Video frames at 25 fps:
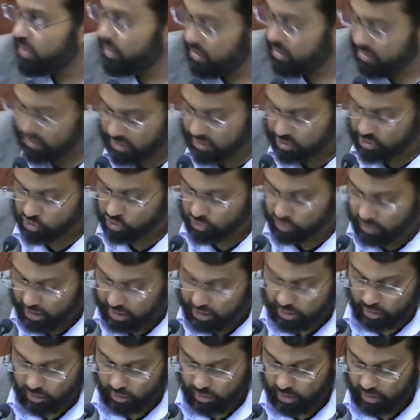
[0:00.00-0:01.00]
a century
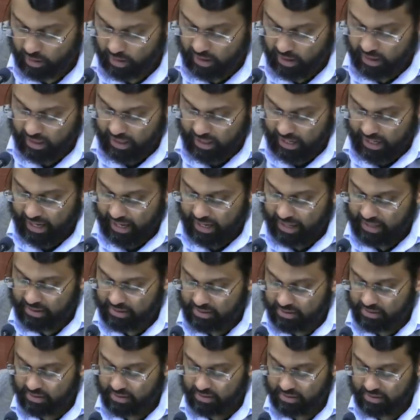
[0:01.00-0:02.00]
ago.
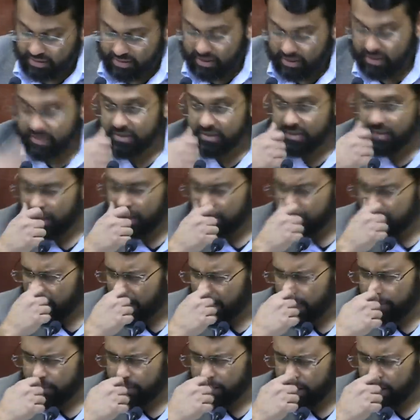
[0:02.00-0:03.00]
And since that
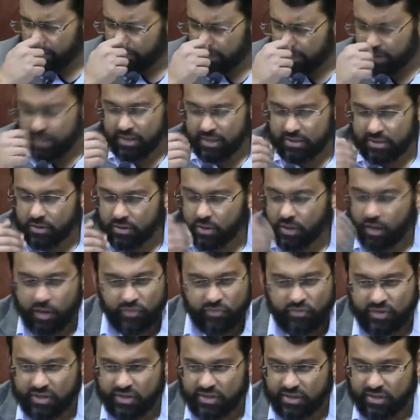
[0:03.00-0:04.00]
time and place,
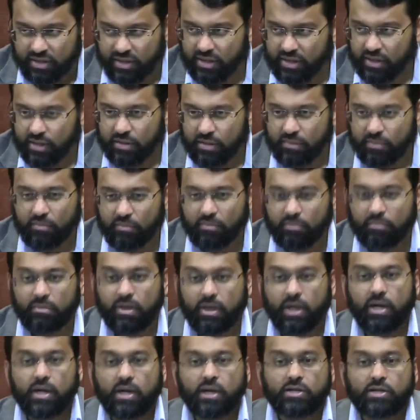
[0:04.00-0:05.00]
obviously,
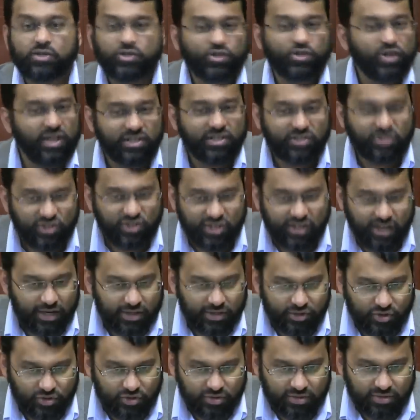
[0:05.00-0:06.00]
much has
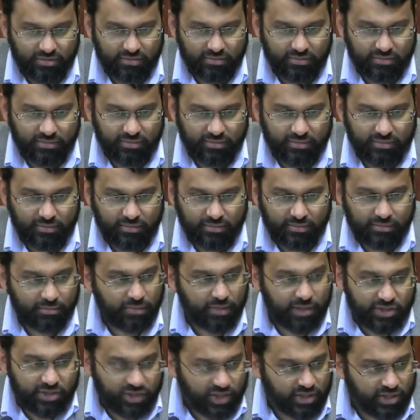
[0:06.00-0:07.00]
changed.
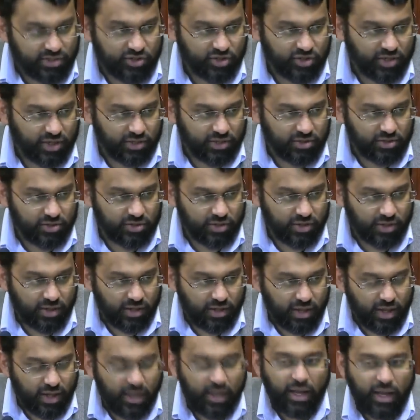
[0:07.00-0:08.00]
Much has changed.
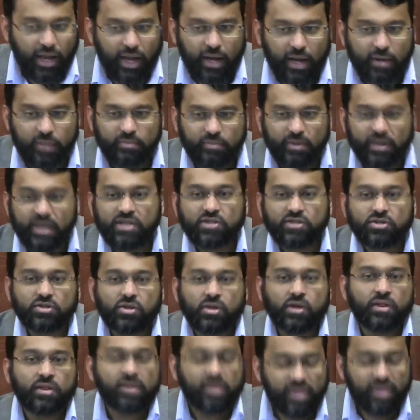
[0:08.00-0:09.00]
And based
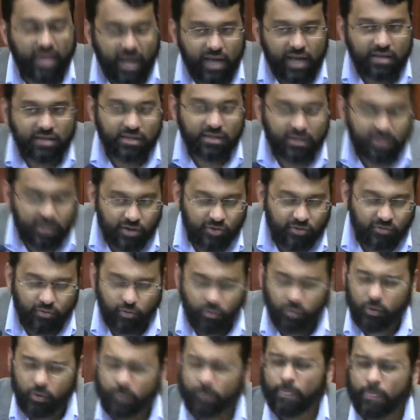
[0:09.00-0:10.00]
on that, therefore,